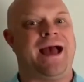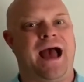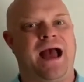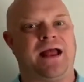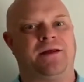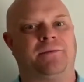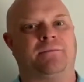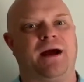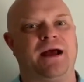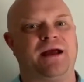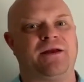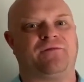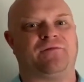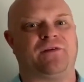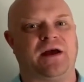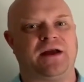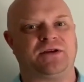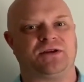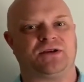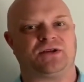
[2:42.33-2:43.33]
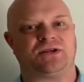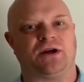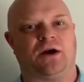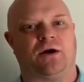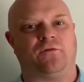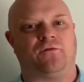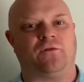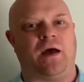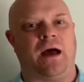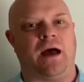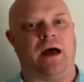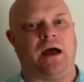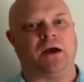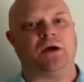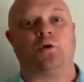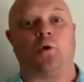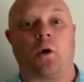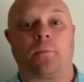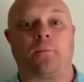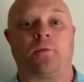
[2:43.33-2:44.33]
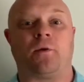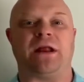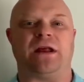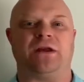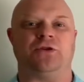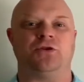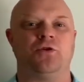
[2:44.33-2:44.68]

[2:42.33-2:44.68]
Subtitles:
and you might find yourself incorporating